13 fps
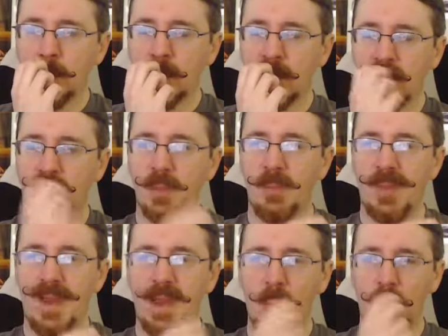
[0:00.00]
I can do a
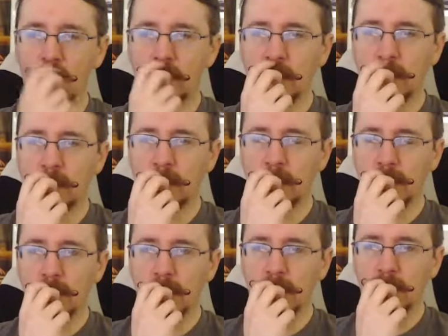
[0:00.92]
bad one.
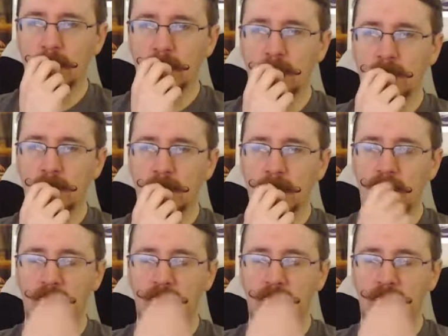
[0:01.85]
And